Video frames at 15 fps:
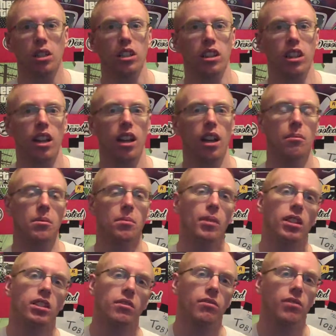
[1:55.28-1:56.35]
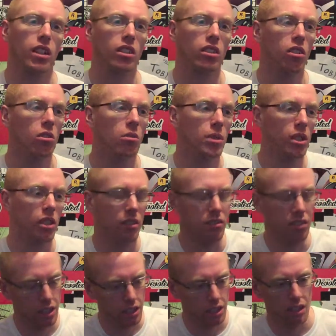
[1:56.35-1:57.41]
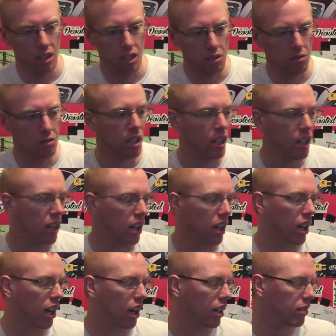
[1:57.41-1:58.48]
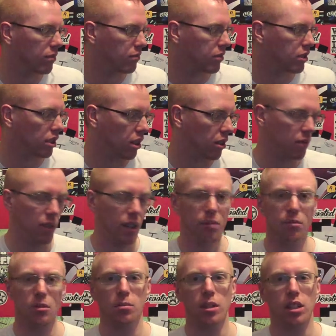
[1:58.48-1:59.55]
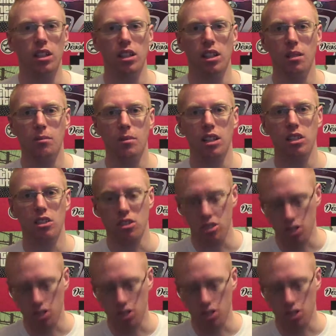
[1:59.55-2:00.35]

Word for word: in there. I'm a massive fan of Goldberg, if you didn't know. So for him to be in the Elimination